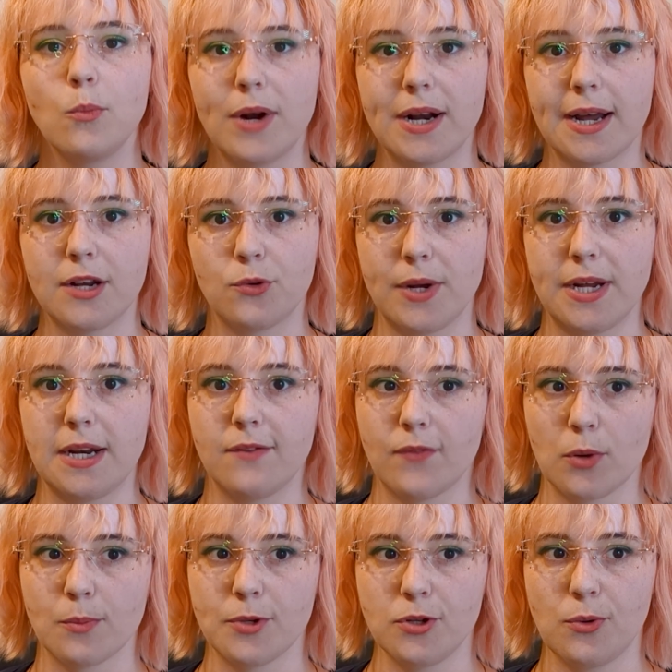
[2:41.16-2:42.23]
when I'd read a
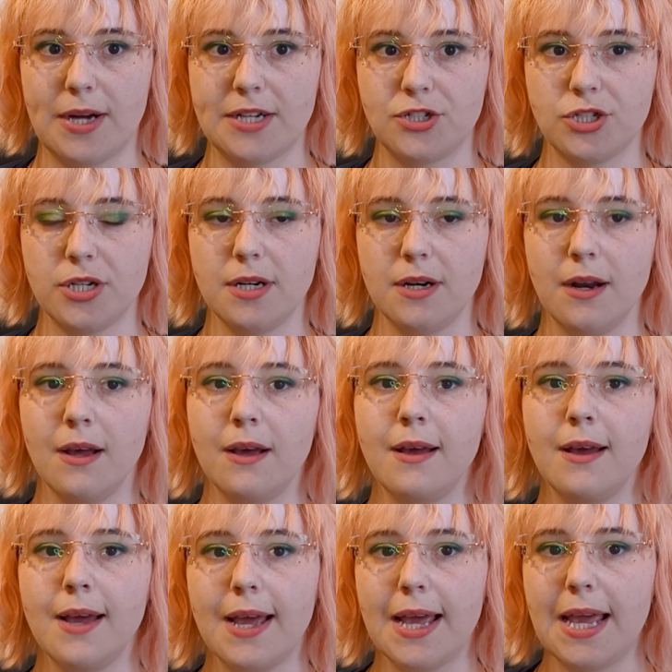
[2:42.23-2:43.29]
verbal question.
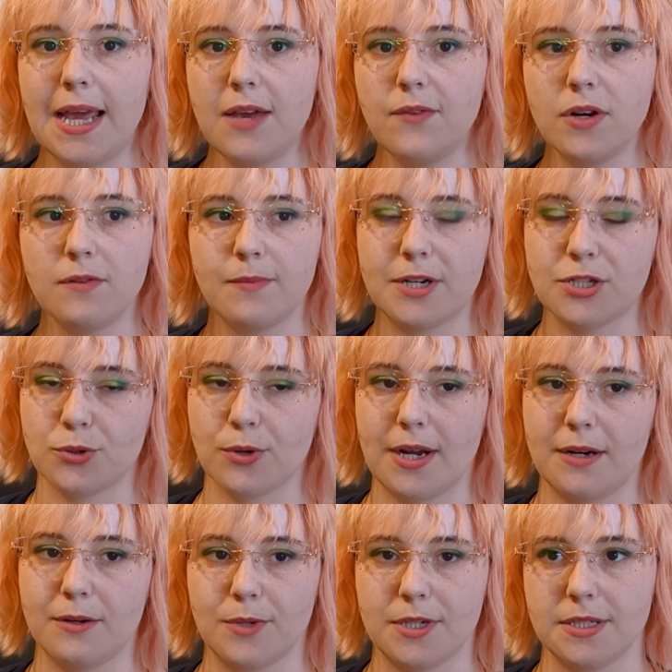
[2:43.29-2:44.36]
Even if my
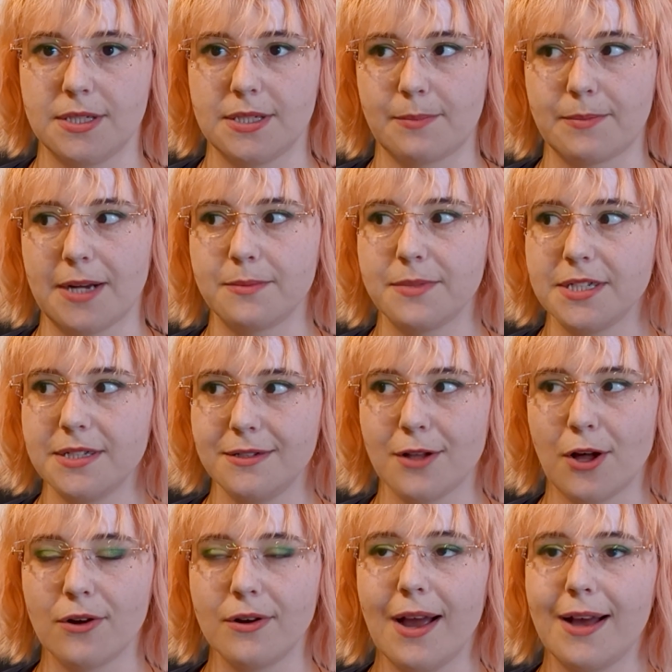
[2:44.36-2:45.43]
shorthand was sometimes as
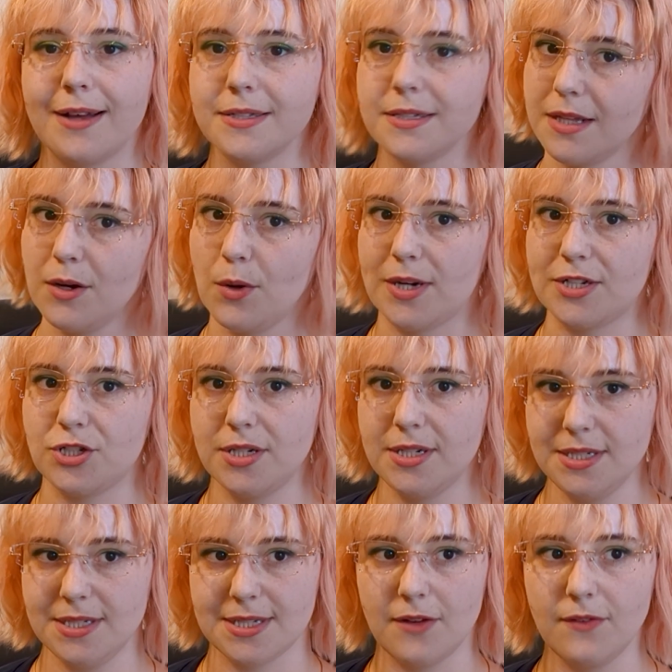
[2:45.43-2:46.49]
long as the question
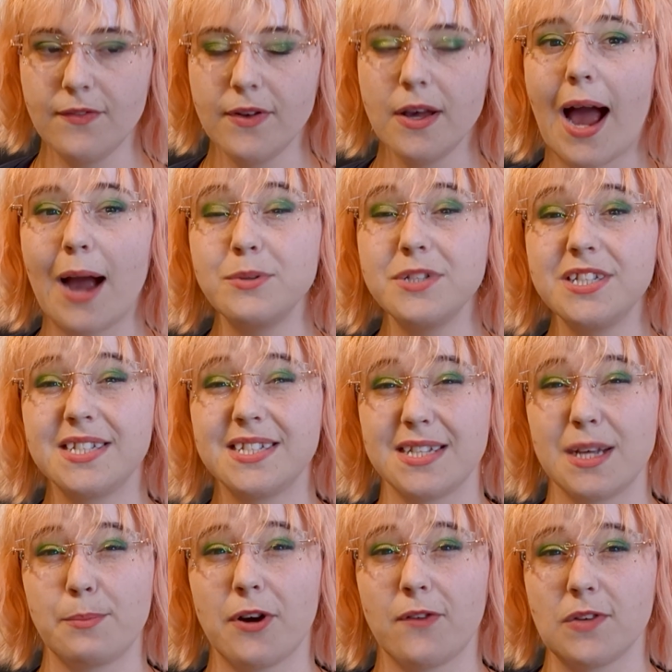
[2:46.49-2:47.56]
itself, I would
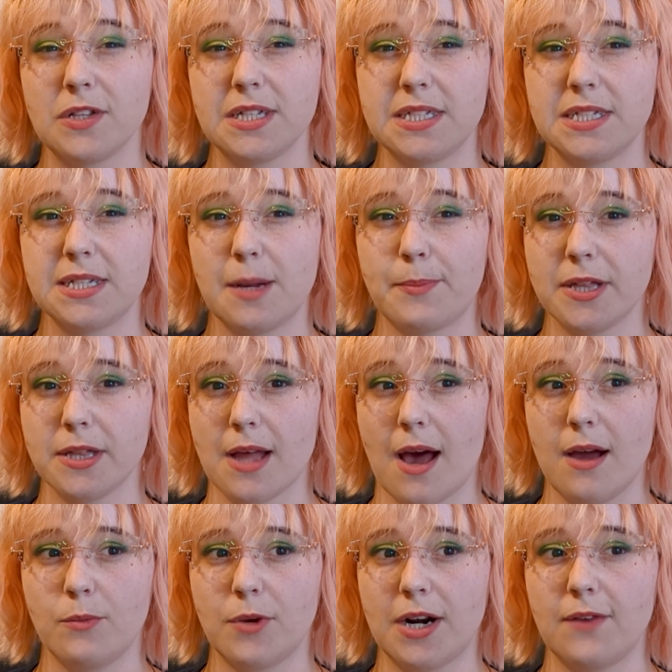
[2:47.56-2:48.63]
skip over this step a
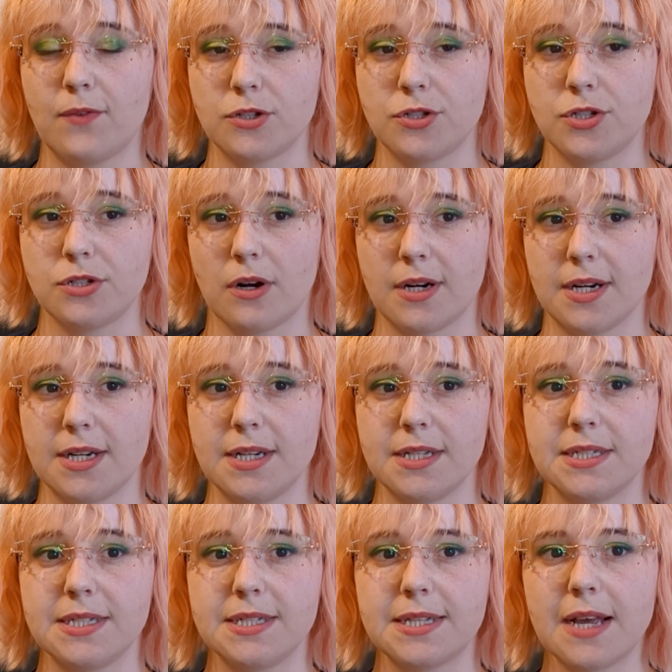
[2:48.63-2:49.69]
lot when I first started
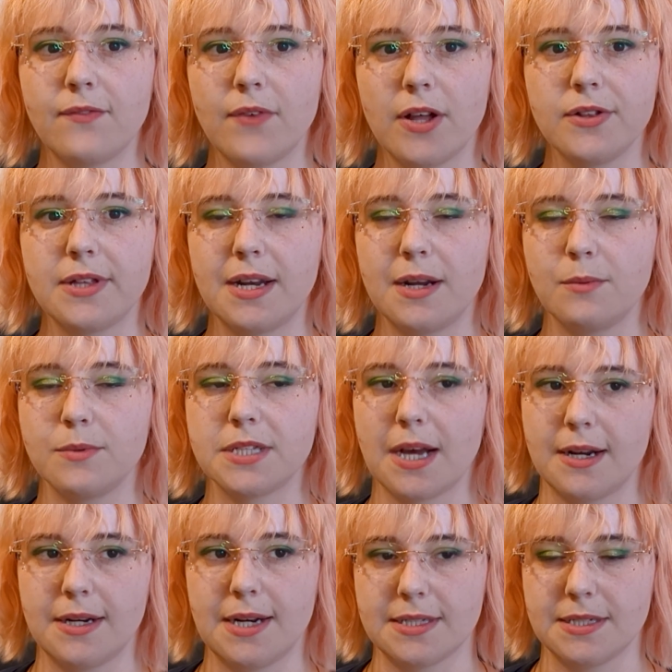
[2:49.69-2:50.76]
since I felt that it was
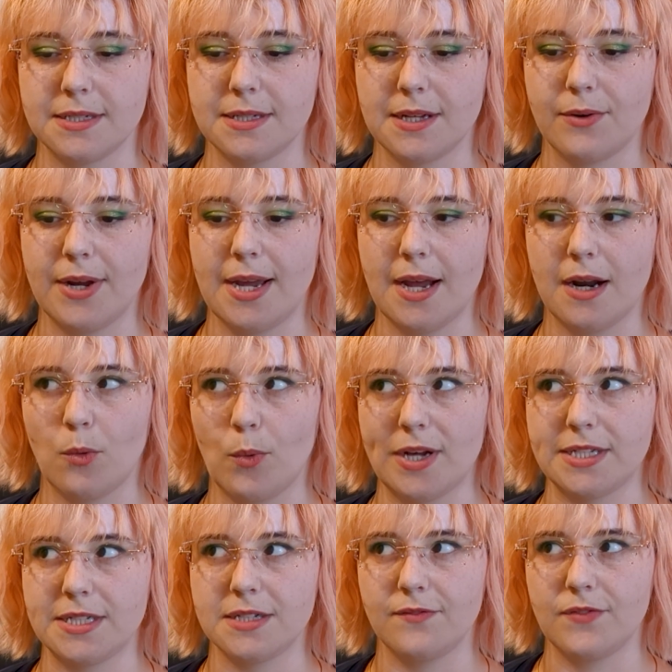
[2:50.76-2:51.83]
unnecessary and a
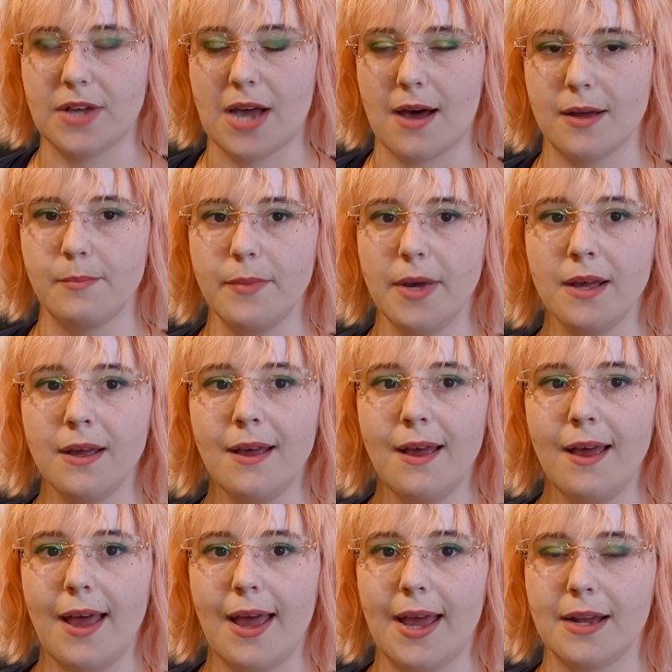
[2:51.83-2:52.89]
waste of time.
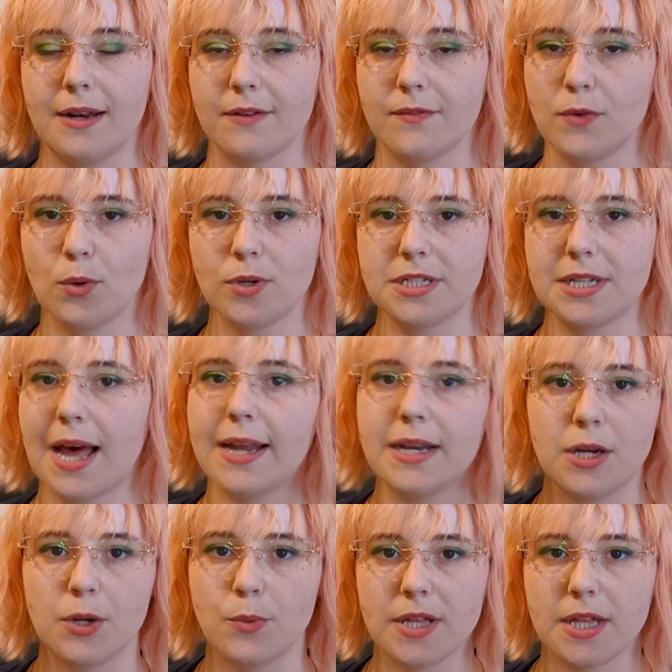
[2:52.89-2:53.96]
And of course, I
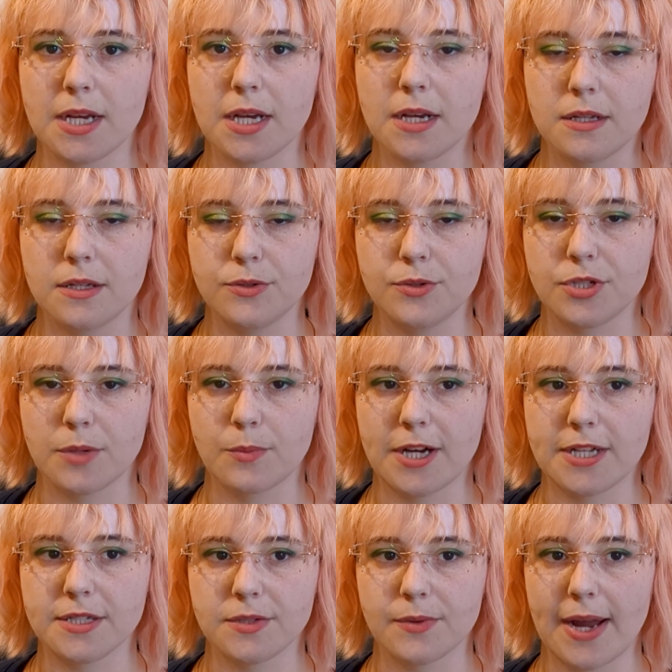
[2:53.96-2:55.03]
knew what the conclusion
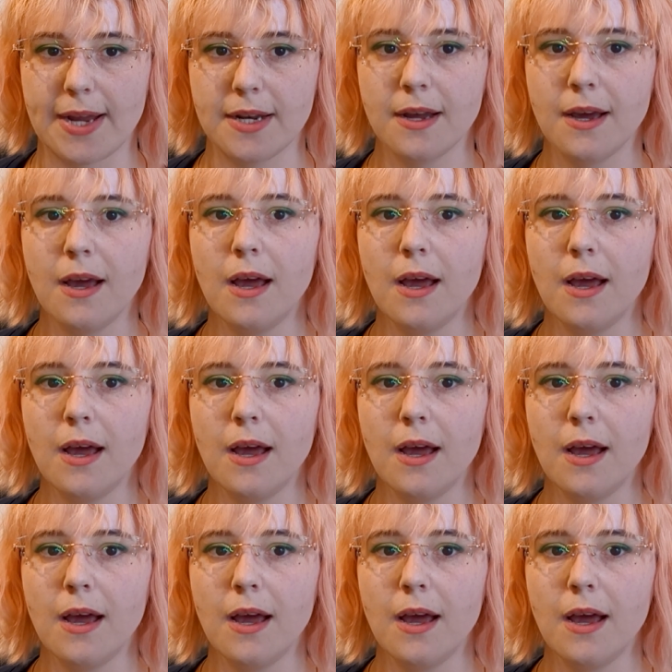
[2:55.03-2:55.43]
was, right?